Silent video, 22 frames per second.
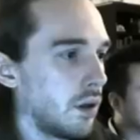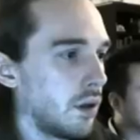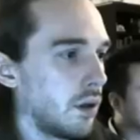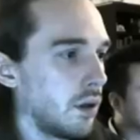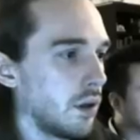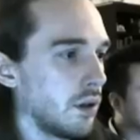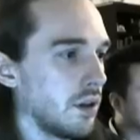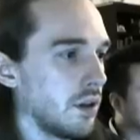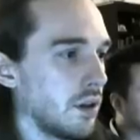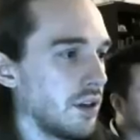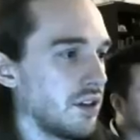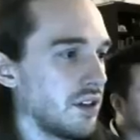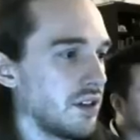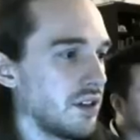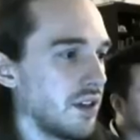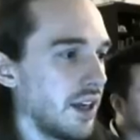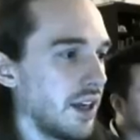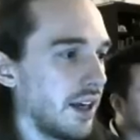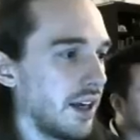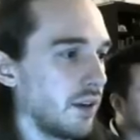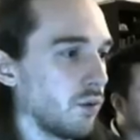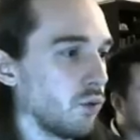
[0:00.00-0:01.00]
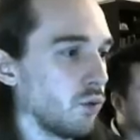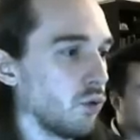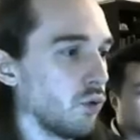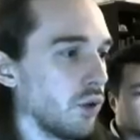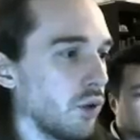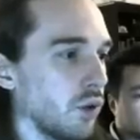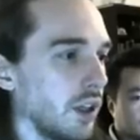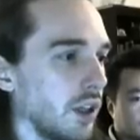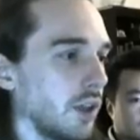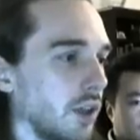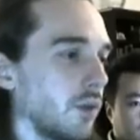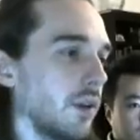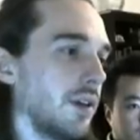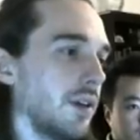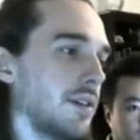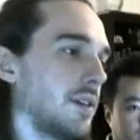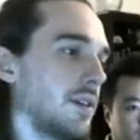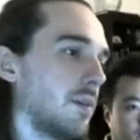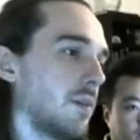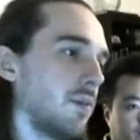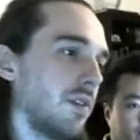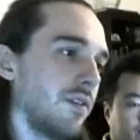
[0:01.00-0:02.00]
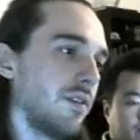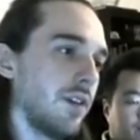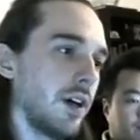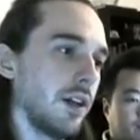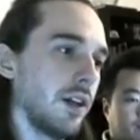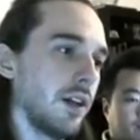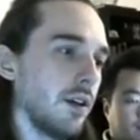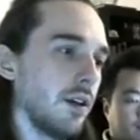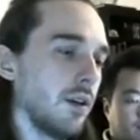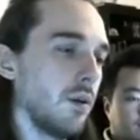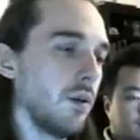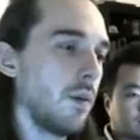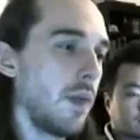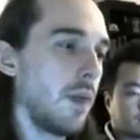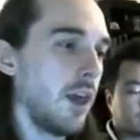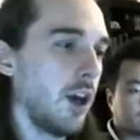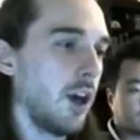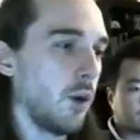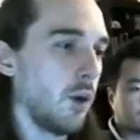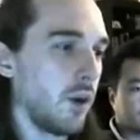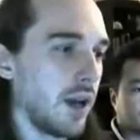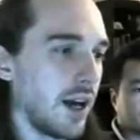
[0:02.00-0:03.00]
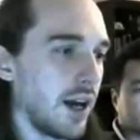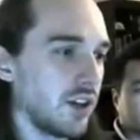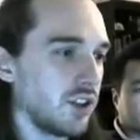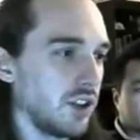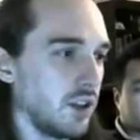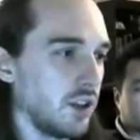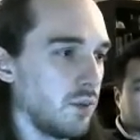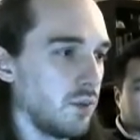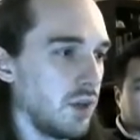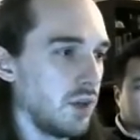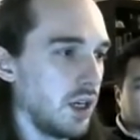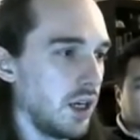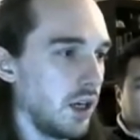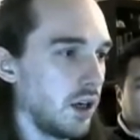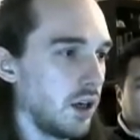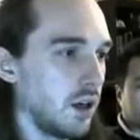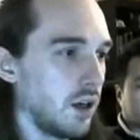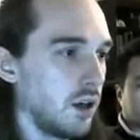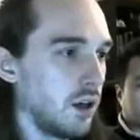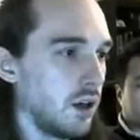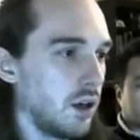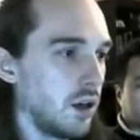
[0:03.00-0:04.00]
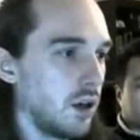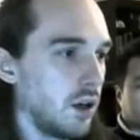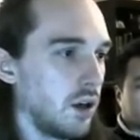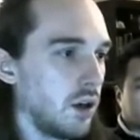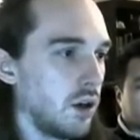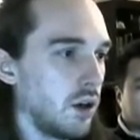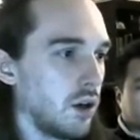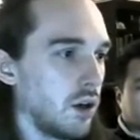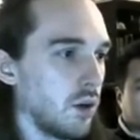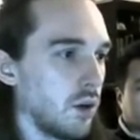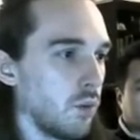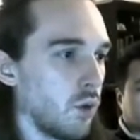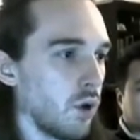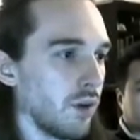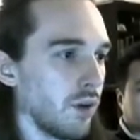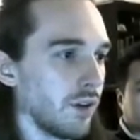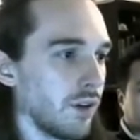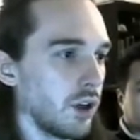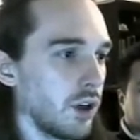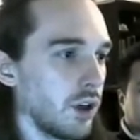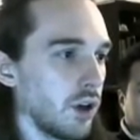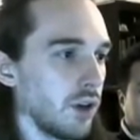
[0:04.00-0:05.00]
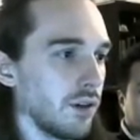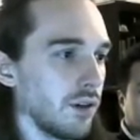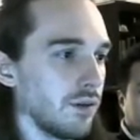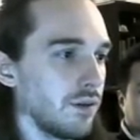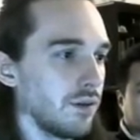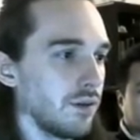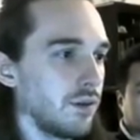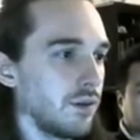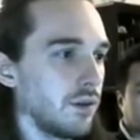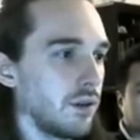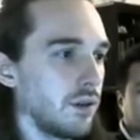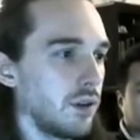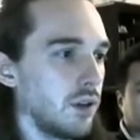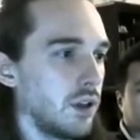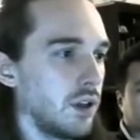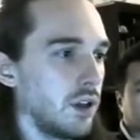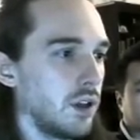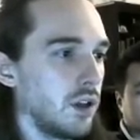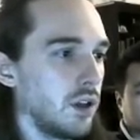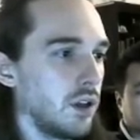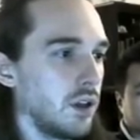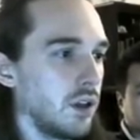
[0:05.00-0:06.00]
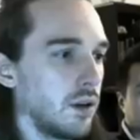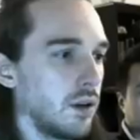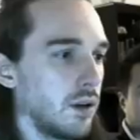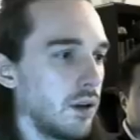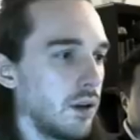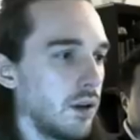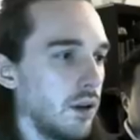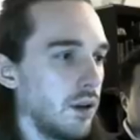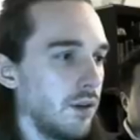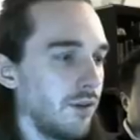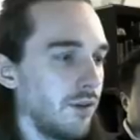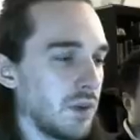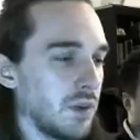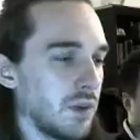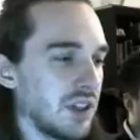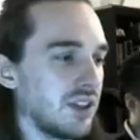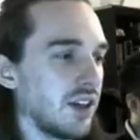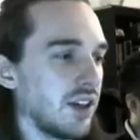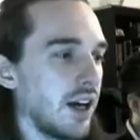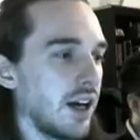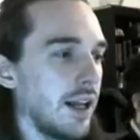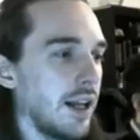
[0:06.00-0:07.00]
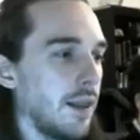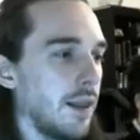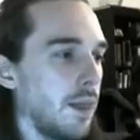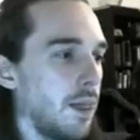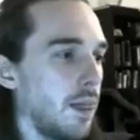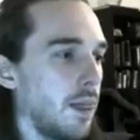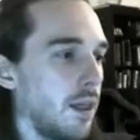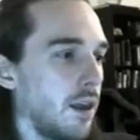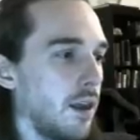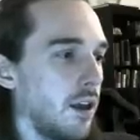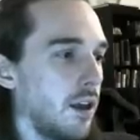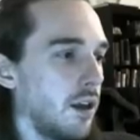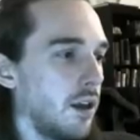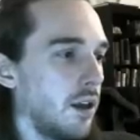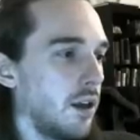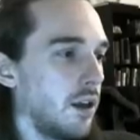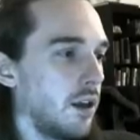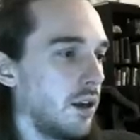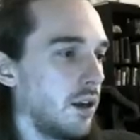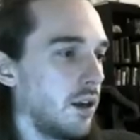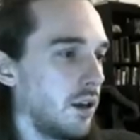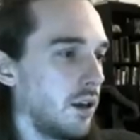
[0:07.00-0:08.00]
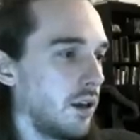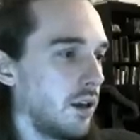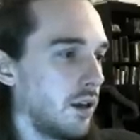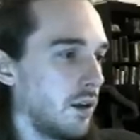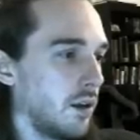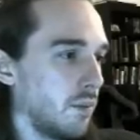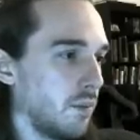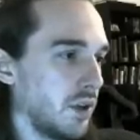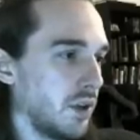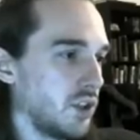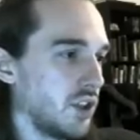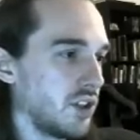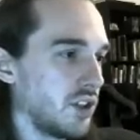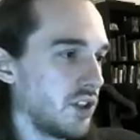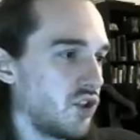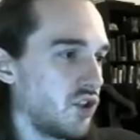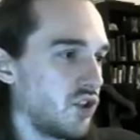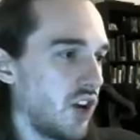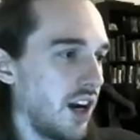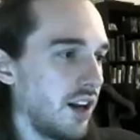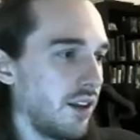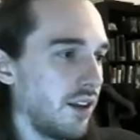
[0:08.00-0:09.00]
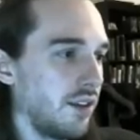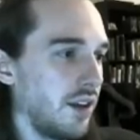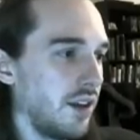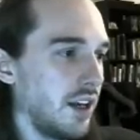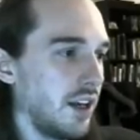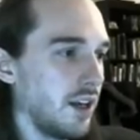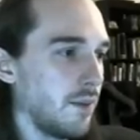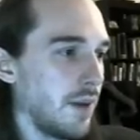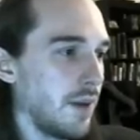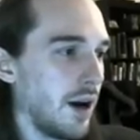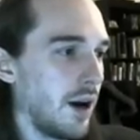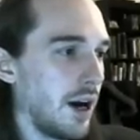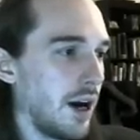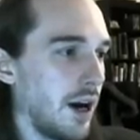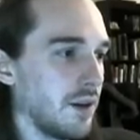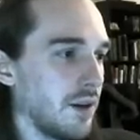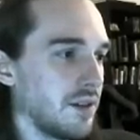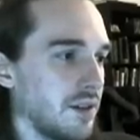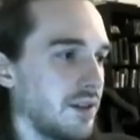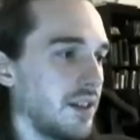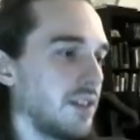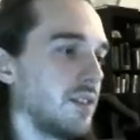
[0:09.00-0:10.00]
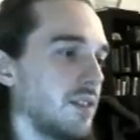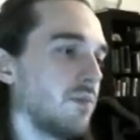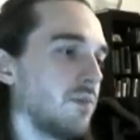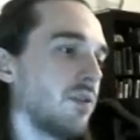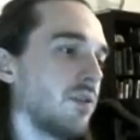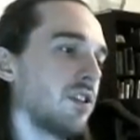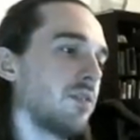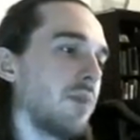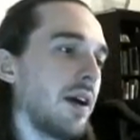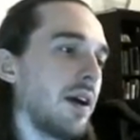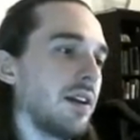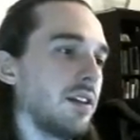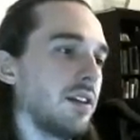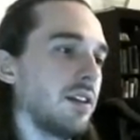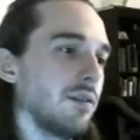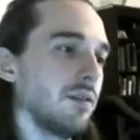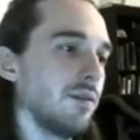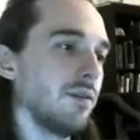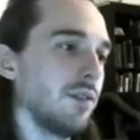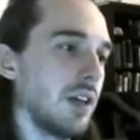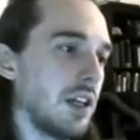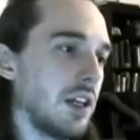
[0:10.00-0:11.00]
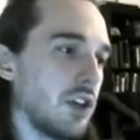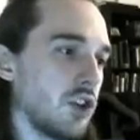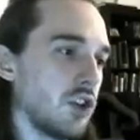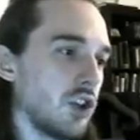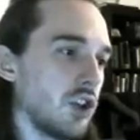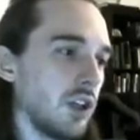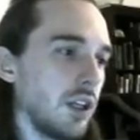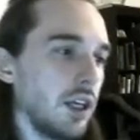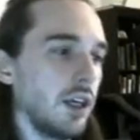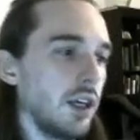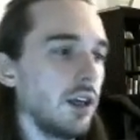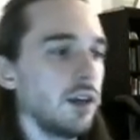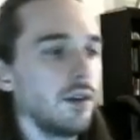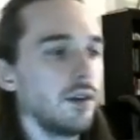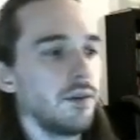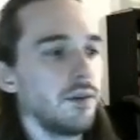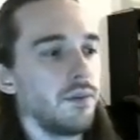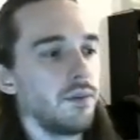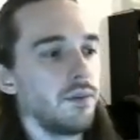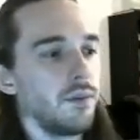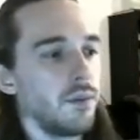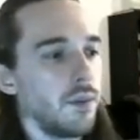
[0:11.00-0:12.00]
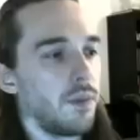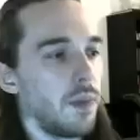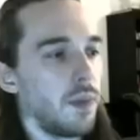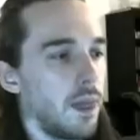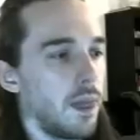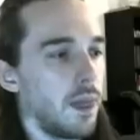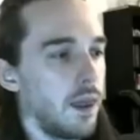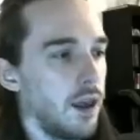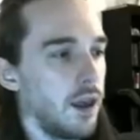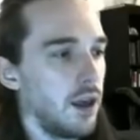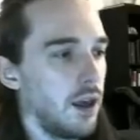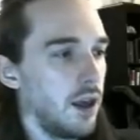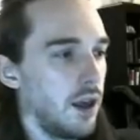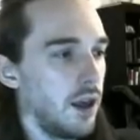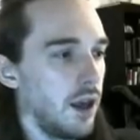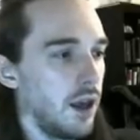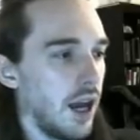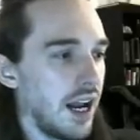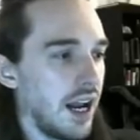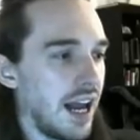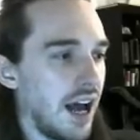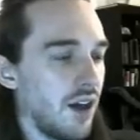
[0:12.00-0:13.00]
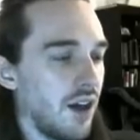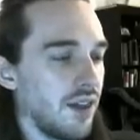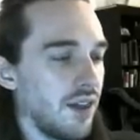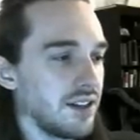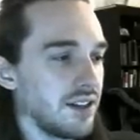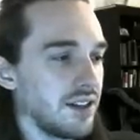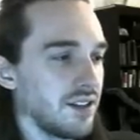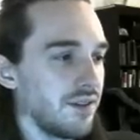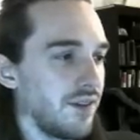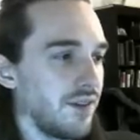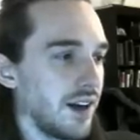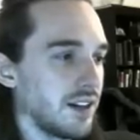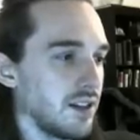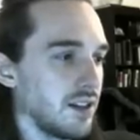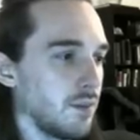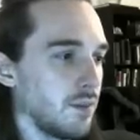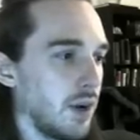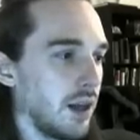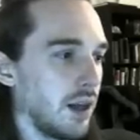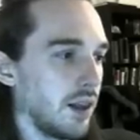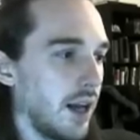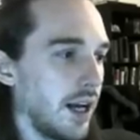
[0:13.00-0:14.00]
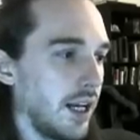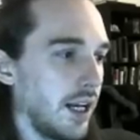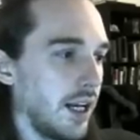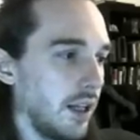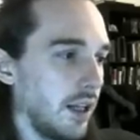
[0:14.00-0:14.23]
This is like really, really simplified though. It would actually be more of a curve from the side. But just trying to think about how it sits in perspective initially and how that's affected by lighting.